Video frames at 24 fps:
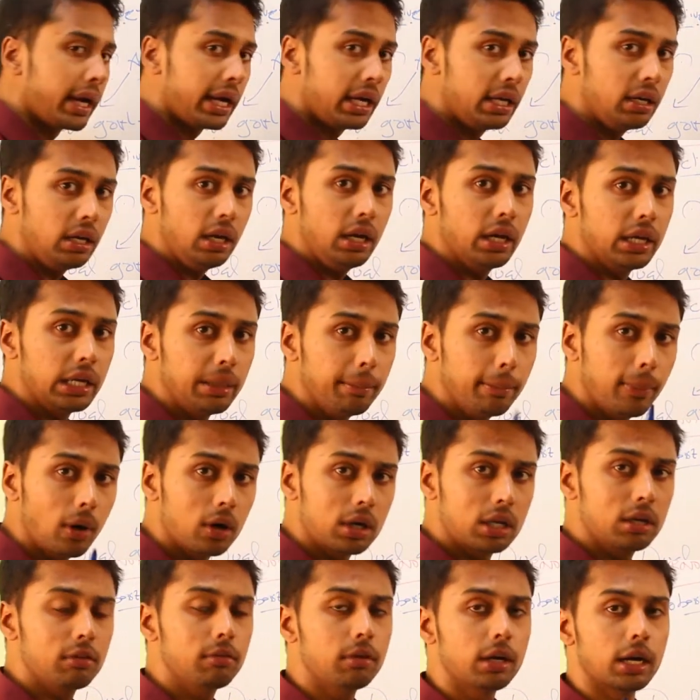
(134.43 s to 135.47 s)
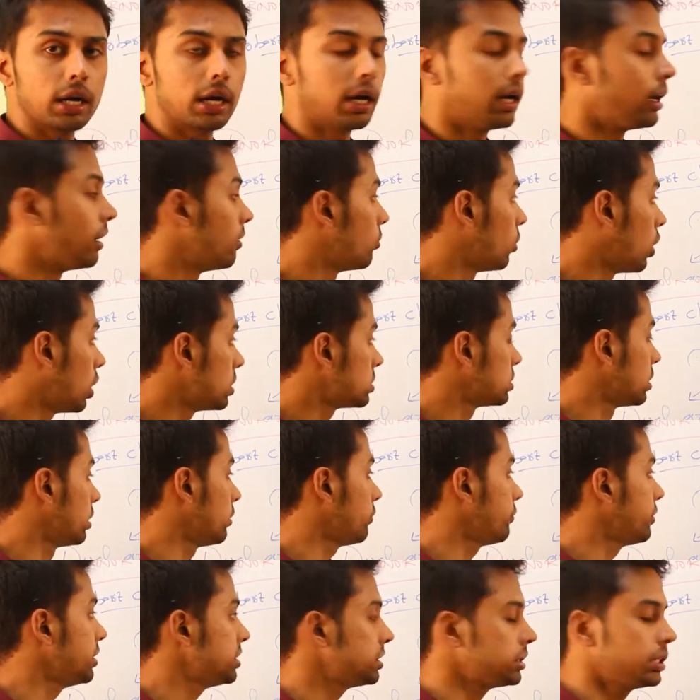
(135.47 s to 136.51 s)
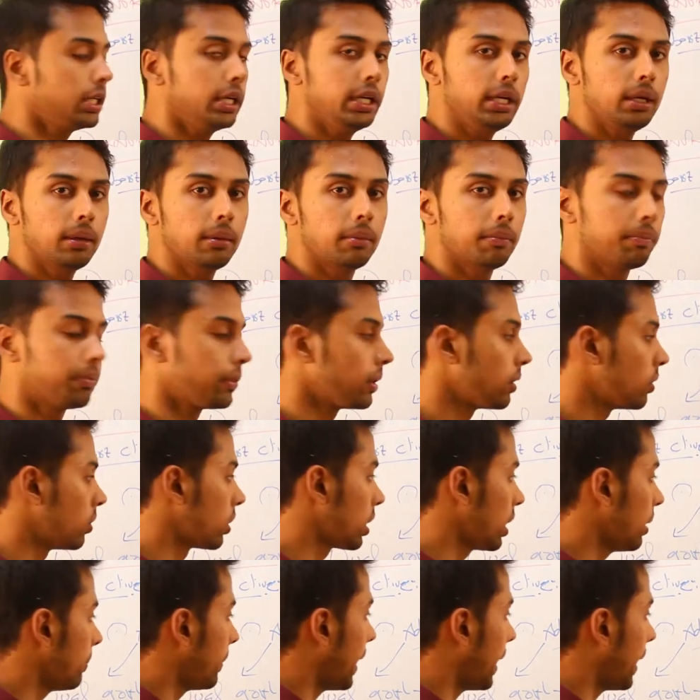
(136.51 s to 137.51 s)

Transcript: main important uh, wars of history, okay,